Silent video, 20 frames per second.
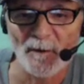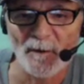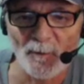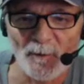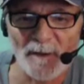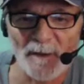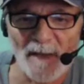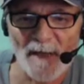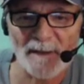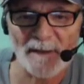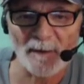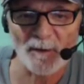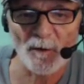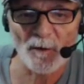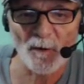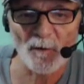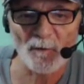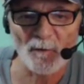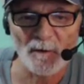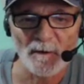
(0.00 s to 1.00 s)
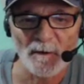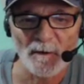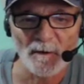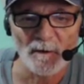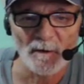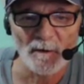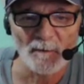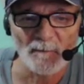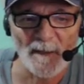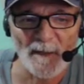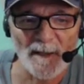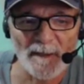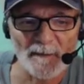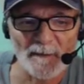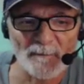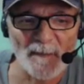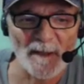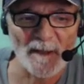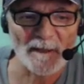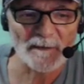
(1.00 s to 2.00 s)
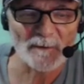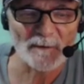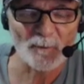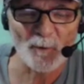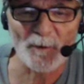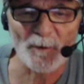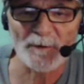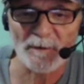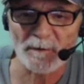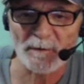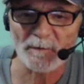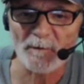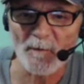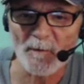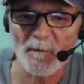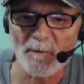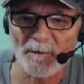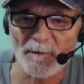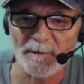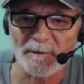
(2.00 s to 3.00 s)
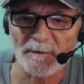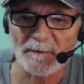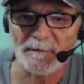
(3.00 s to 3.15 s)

We got to go by the word of the Lord.